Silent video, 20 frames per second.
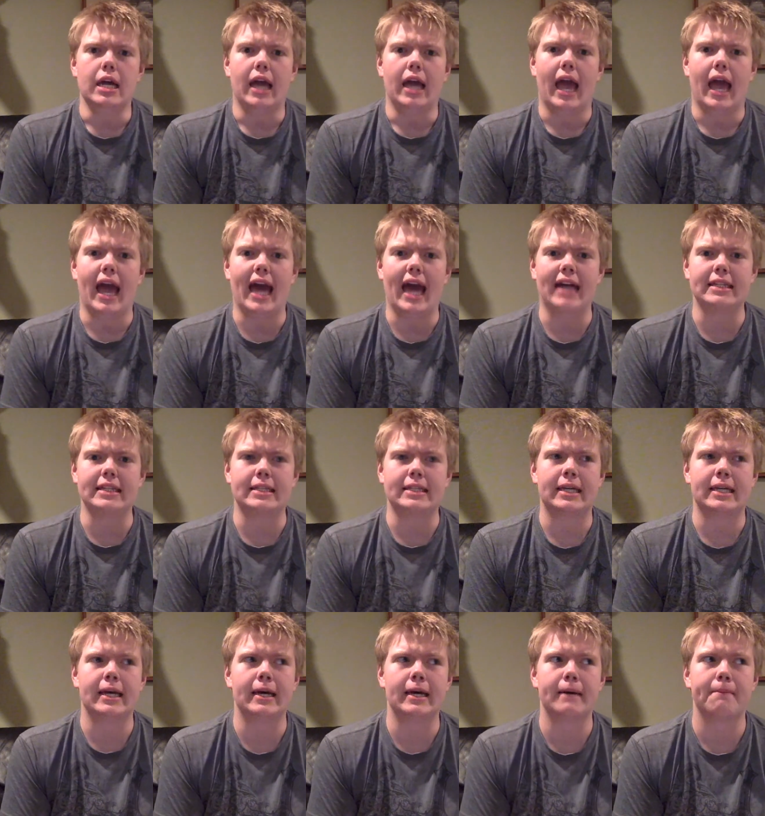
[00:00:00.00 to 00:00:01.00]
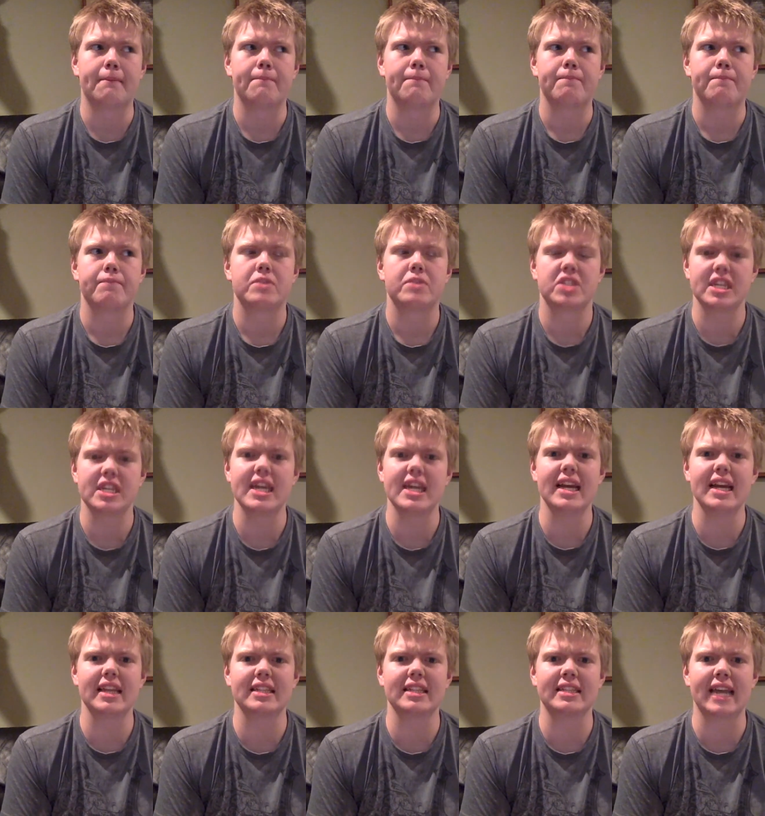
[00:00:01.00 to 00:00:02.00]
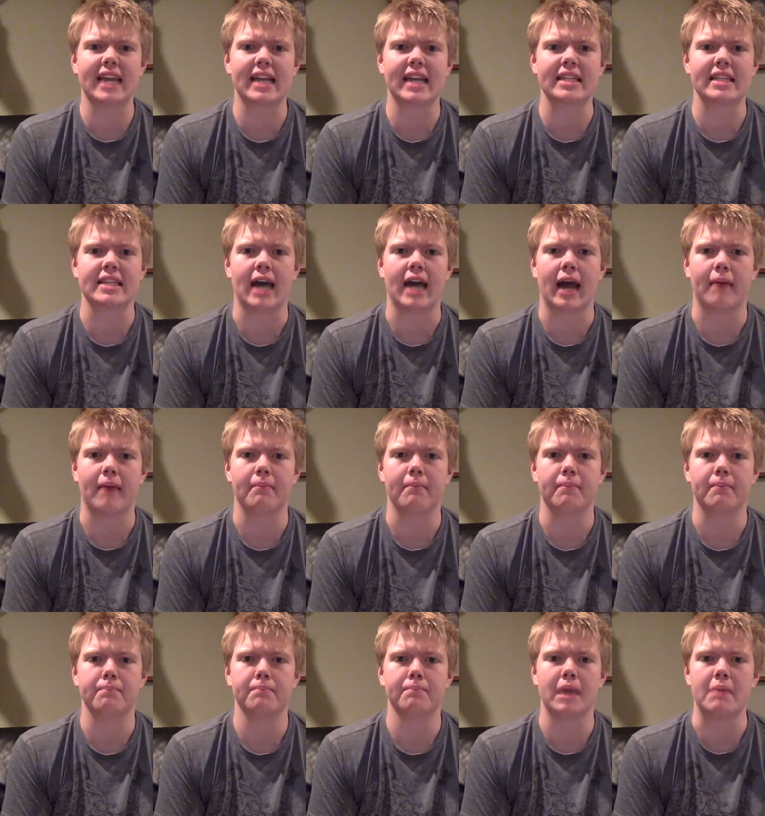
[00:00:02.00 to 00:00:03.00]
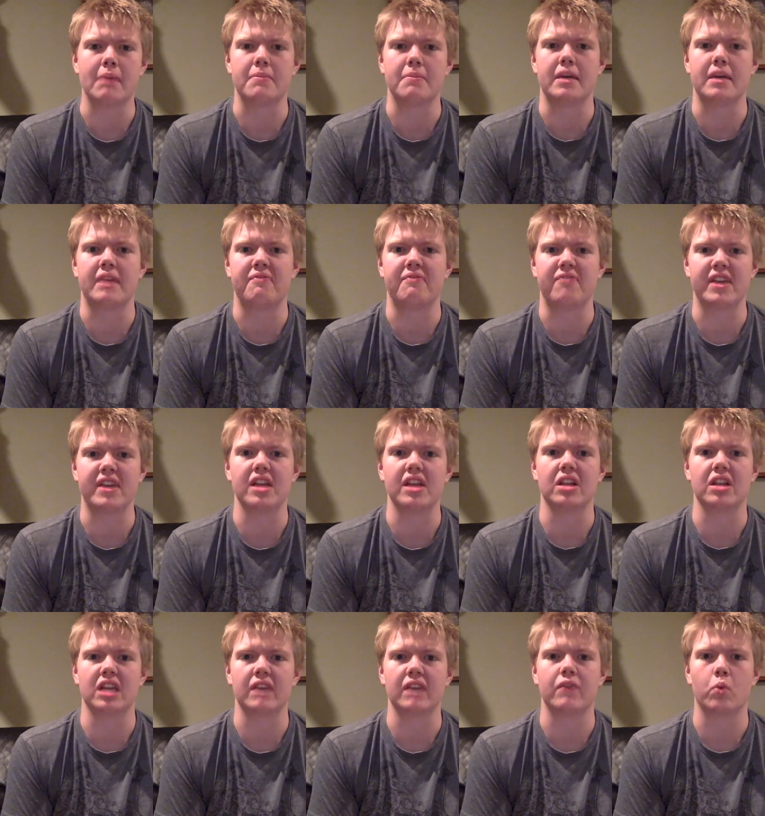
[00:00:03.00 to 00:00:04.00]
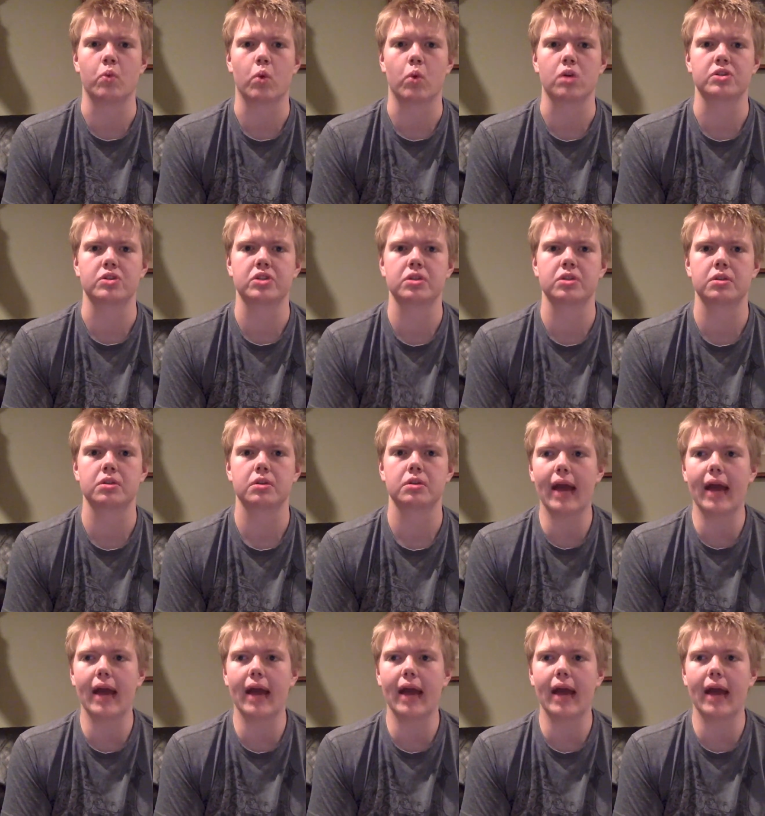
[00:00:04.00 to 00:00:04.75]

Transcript: And seeing it the second time made me feel even worse.